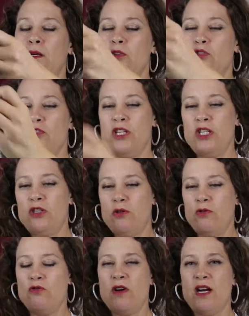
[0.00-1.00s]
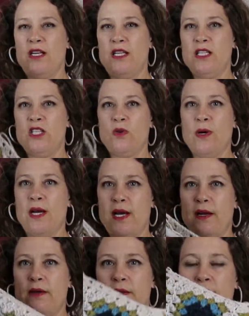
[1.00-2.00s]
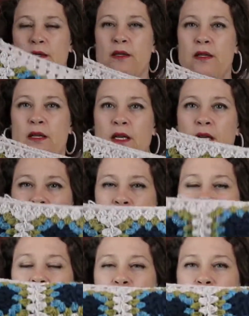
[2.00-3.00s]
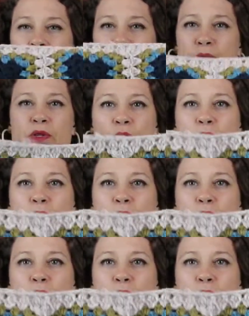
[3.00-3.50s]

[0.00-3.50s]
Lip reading: Traditional granny square in lamb's